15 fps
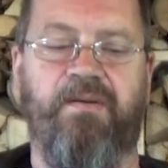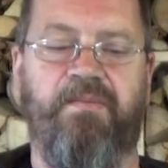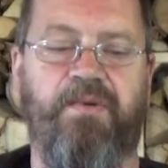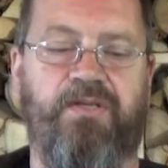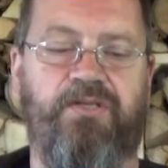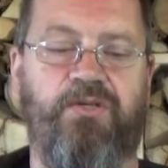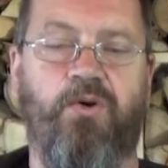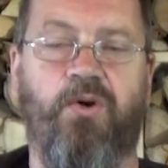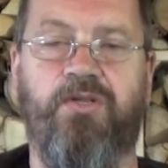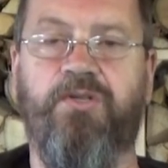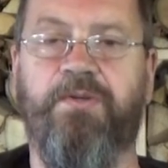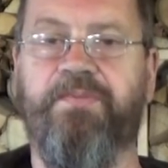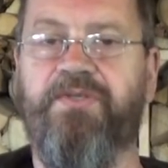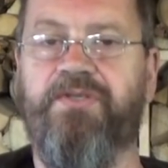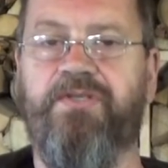But the
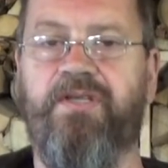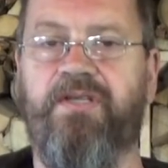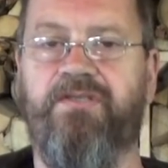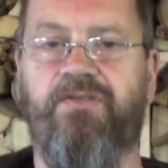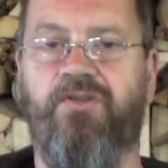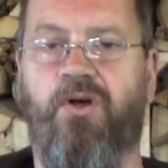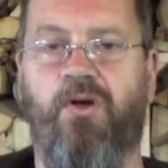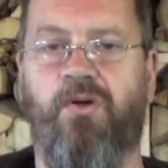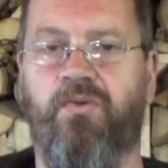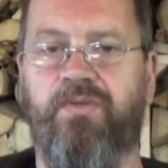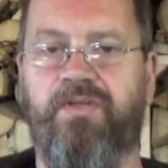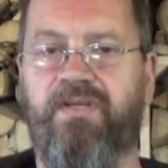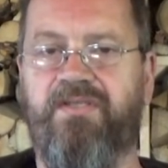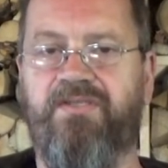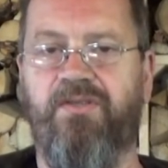autopsy says, no,
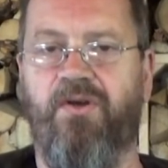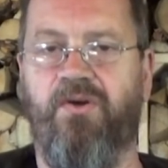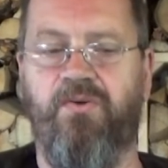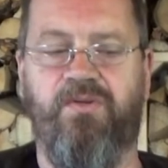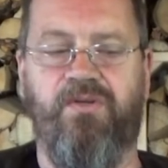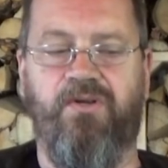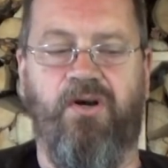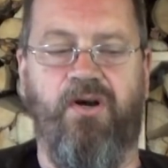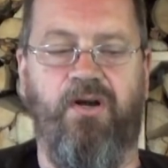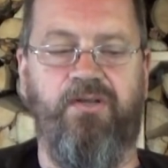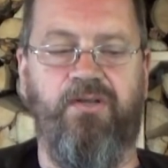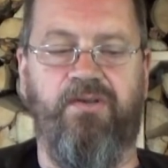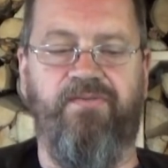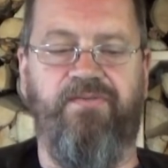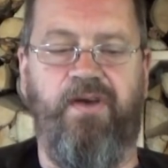there's no
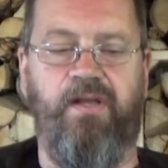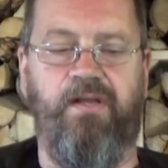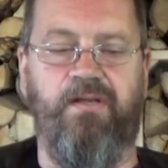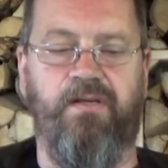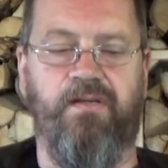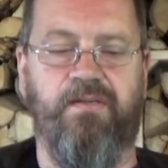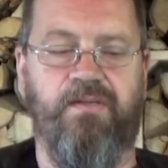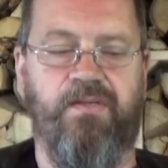cardiac failure.